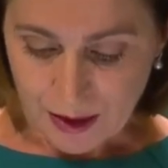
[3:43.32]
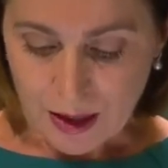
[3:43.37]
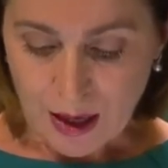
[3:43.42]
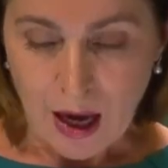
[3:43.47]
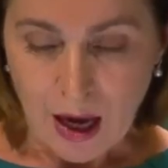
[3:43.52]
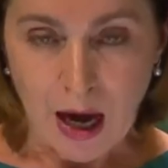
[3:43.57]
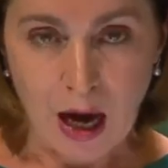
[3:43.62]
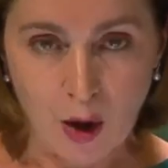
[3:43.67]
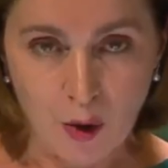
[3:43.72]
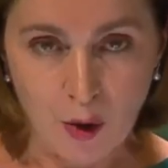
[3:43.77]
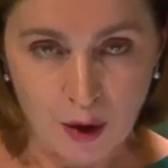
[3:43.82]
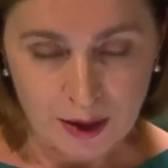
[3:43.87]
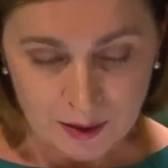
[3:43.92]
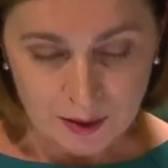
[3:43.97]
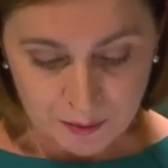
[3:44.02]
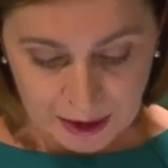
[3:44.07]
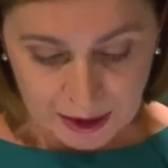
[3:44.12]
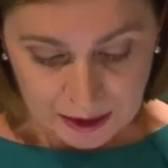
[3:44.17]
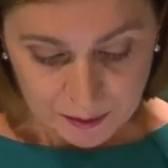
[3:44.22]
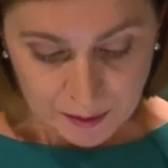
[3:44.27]
Our
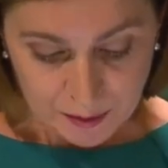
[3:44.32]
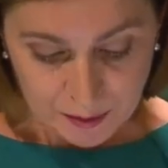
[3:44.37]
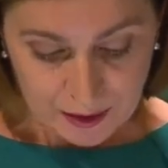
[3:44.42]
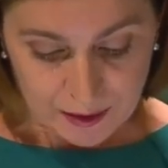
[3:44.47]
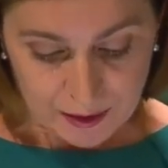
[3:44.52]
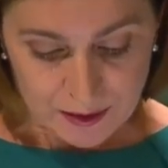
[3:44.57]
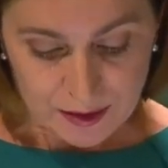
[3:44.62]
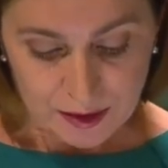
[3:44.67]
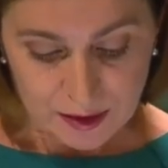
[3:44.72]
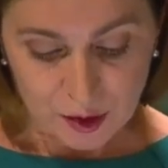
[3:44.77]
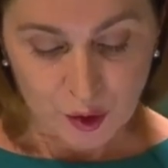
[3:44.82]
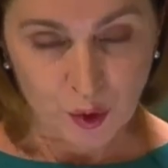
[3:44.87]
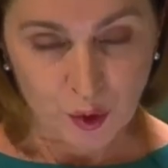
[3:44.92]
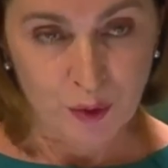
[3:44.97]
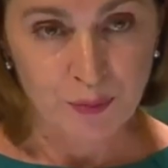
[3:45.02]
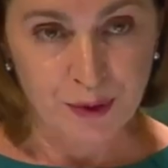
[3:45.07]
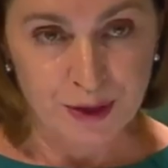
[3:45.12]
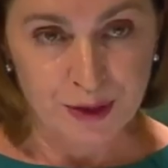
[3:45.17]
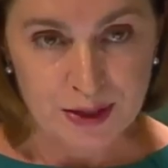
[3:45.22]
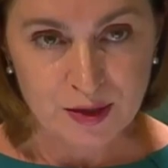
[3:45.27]
commitment to a
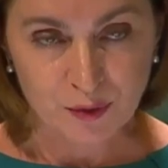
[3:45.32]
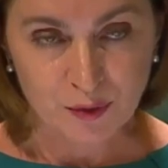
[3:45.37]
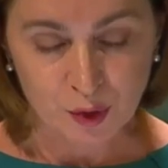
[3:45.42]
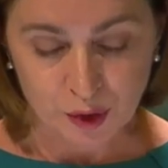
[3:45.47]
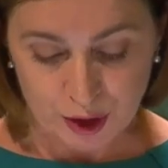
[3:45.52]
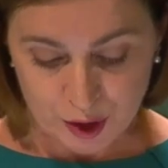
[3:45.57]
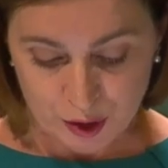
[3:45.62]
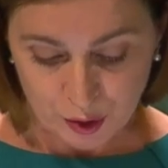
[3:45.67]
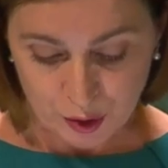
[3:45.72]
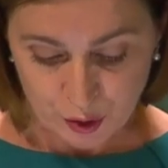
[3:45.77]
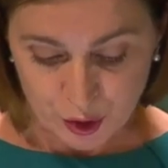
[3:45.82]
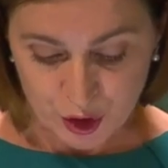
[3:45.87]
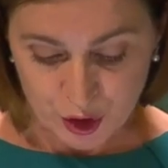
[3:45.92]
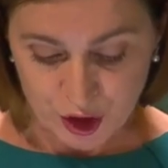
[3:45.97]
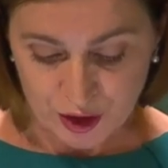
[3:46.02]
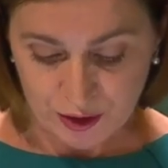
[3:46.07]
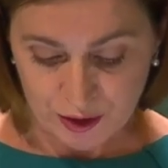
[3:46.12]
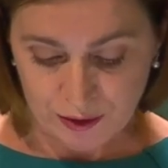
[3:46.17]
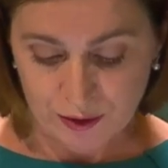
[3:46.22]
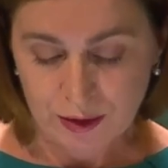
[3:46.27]
peaceful
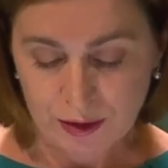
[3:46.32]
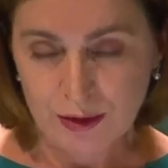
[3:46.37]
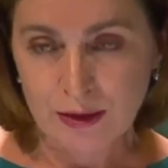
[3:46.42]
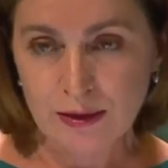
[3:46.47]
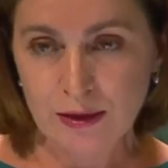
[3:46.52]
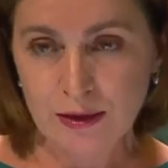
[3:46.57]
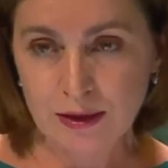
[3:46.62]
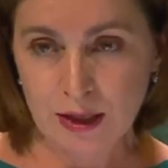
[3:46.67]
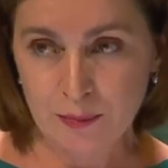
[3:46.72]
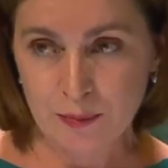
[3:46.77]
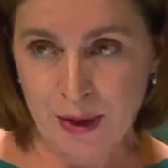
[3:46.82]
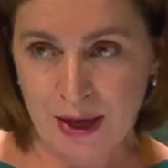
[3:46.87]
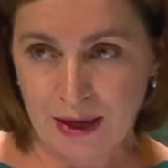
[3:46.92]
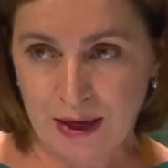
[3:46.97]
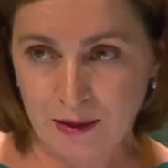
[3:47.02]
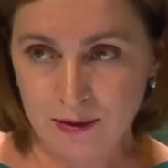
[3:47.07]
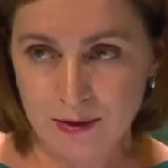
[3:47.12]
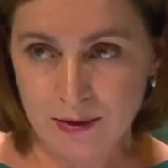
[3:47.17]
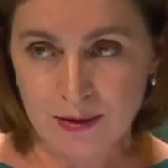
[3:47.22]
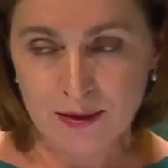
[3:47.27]
resolution
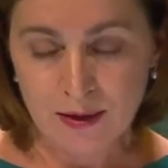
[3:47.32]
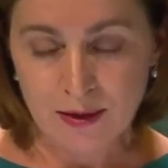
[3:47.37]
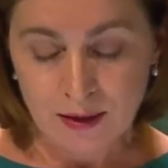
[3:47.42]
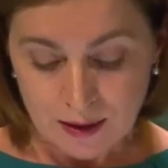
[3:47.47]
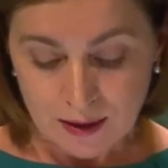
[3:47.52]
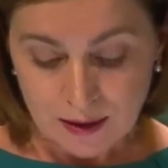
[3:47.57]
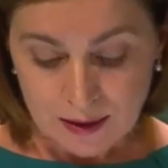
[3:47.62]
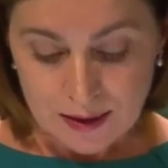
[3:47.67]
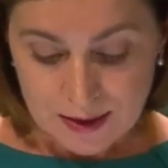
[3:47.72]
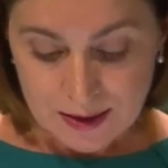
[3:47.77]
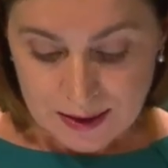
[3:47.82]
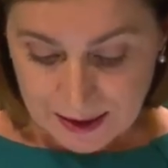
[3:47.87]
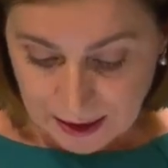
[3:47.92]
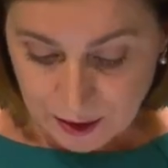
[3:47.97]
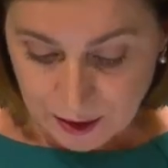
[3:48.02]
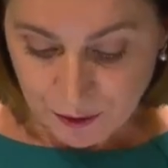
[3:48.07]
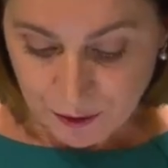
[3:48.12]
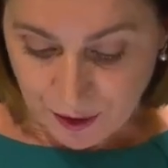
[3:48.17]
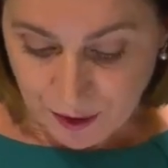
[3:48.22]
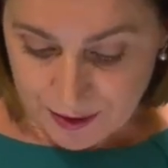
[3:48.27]
remains
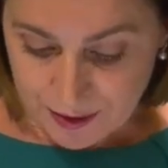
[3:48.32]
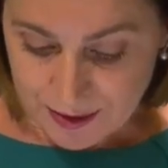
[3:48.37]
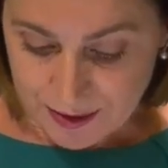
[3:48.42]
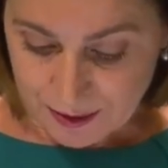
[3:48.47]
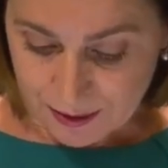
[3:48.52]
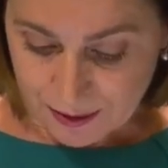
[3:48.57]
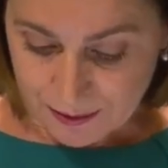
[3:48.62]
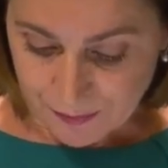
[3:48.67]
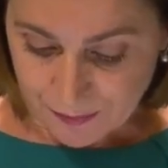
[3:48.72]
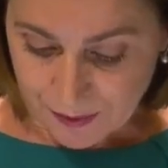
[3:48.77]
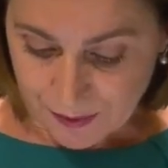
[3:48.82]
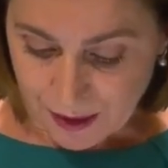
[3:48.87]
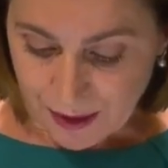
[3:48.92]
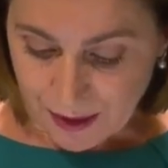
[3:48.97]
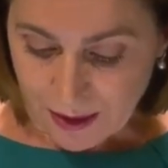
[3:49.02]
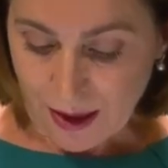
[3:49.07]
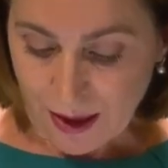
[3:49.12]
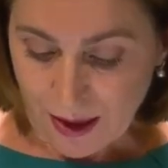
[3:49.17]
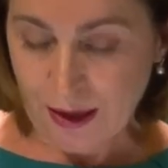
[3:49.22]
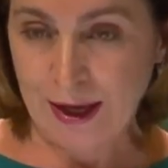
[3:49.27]
steadfast,
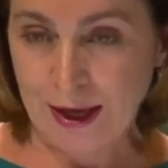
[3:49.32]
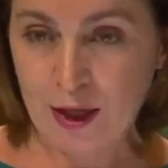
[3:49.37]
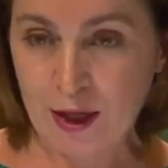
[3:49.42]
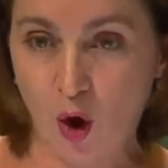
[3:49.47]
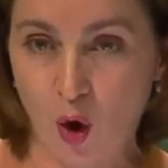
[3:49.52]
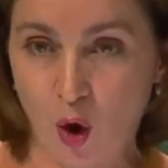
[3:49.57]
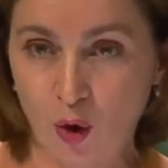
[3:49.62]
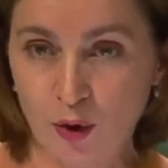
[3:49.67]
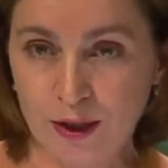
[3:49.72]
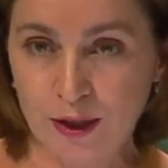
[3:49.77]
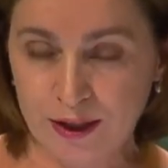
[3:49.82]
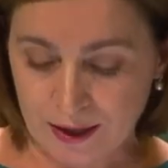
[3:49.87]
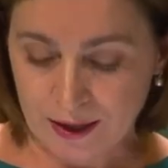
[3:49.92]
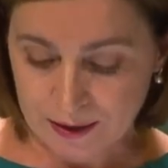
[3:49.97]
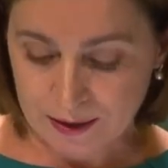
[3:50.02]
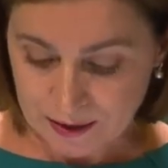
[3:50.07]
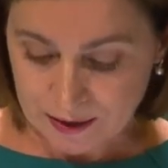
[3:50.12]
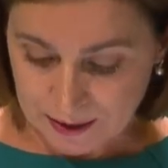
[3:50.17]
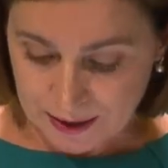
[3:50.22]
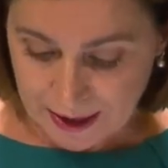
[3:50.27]
and I call here
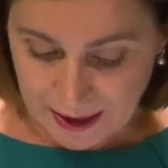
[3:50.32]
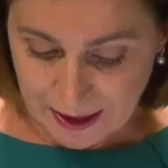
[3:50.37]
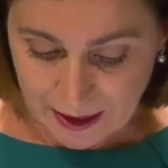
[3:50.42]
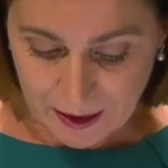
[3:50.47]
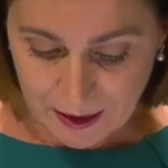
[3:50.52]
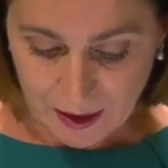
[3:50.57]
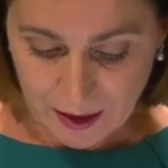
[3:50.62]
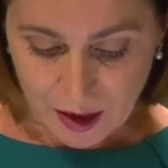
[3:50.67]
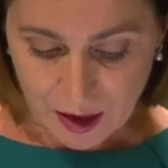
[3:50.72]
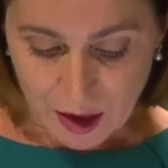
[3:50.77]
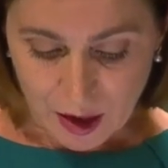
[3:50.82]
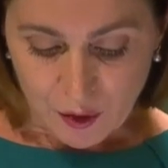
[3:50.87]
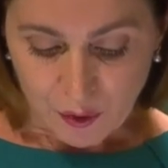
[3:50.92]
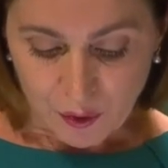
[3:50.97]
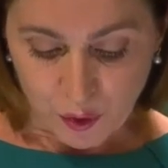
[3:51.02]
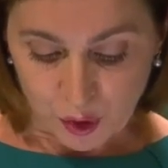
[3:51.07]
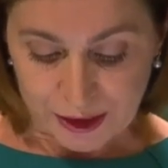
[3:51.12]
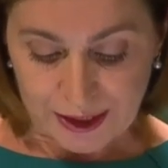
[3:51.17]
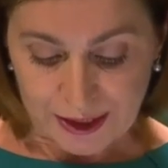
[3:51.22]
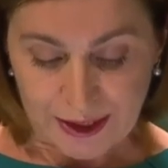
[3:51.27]
today
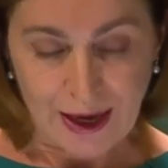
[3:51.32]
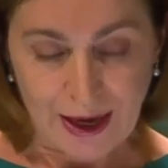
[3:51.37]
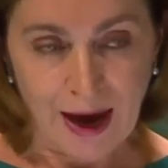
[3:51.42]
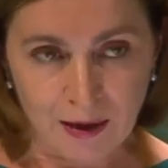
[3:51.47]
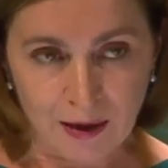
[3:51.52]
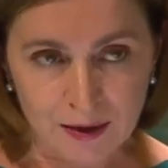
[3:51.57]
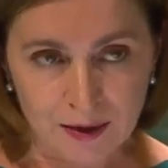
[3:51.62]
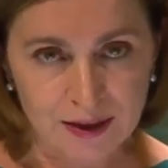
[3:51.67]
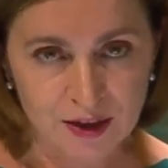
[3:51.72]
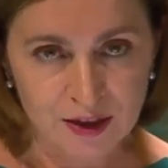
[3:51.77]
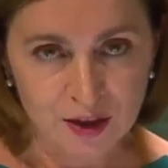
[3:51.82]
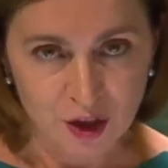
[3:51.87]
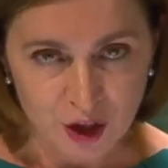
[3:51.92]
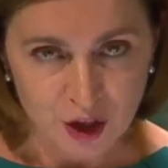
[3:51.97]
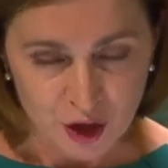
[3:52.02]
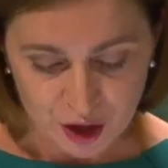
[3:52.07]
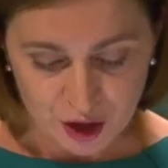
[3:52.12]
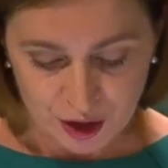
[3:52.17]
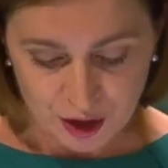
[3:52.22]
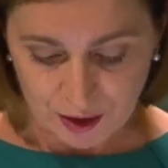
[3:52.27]
for the
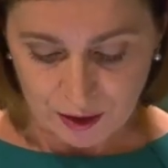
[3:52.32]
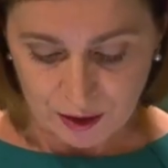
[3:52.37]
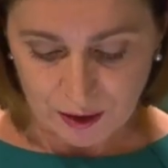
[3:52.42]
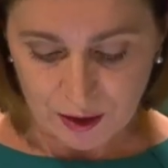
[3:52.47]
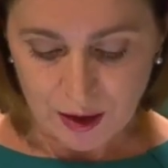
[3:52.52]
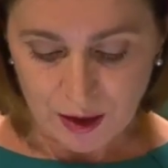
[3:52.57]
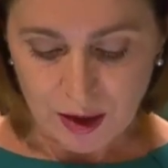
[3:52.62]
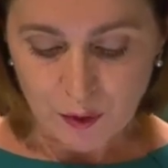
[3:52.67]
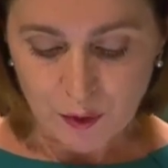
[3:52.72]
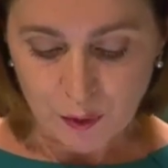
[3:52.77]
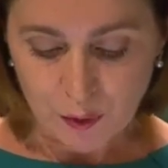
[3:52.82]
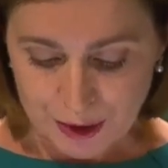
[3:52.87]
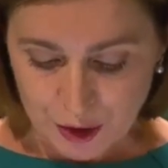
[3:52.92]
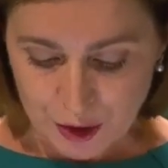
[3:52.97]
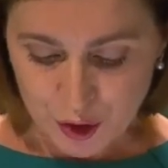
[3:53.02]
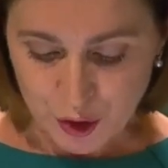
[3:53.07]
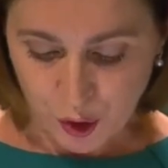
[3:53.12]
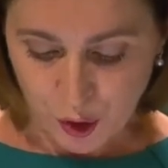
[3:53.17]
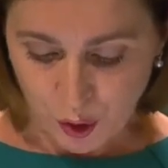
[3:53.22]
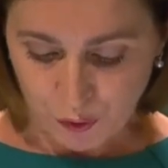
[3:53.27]
unconditional
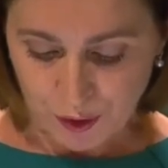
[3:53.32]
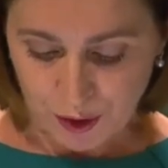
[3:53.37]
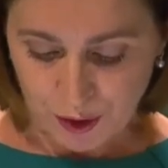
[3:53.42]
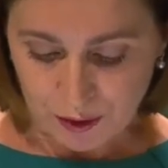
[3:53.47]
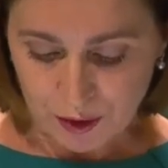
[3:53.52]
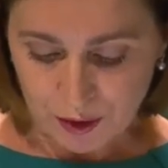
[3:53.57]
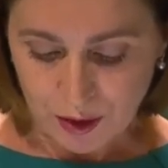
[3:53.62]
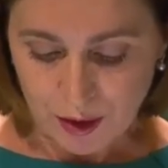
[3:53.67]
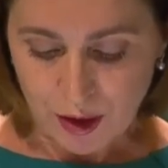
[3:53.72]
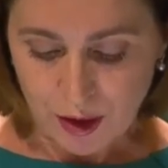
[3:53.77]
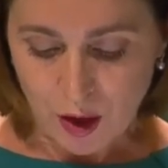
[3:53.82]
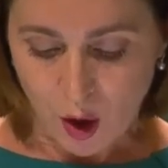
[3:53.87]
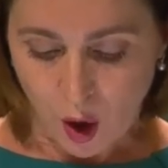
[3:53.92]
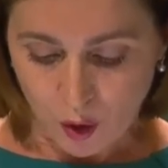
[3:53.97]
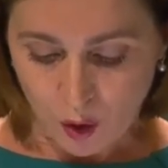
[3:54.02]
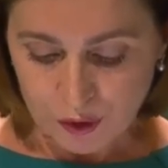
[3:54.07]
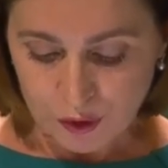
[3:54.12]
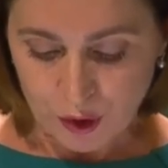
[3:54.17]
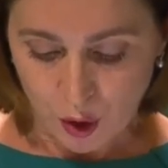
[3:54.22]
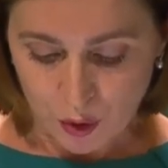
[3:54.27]
withdrawal
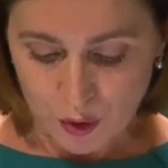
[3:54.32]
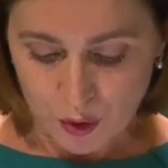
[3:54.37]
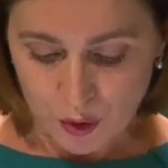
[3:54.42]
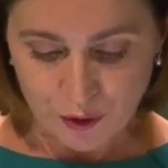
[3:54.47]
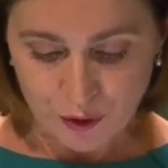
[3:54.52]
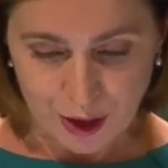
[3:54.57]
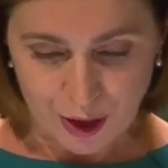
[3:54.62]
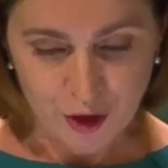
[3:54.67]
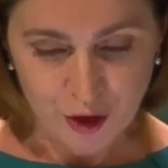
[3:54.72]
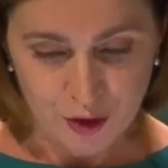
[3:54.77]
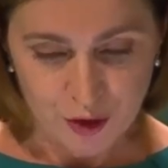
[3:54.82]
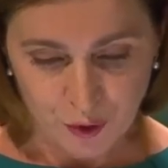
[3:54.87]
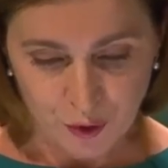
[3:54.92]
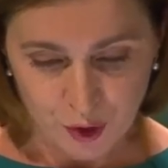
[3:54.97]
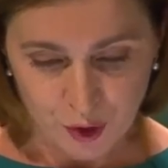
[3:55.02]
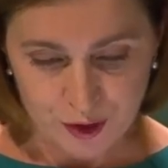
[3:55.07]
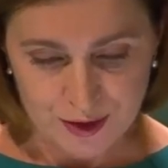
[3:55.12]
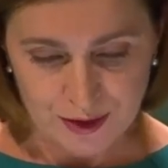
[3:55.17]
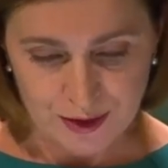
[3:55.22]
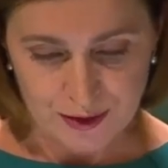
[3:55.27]
of those Russian
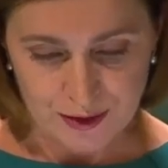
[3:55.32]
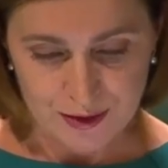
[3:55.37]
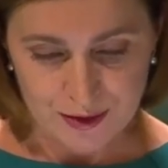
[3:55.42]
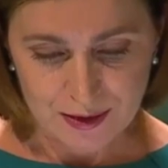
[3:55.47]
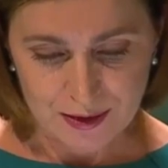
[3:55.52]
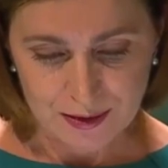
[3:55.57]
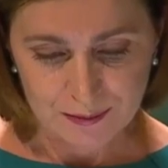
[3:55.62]
forces.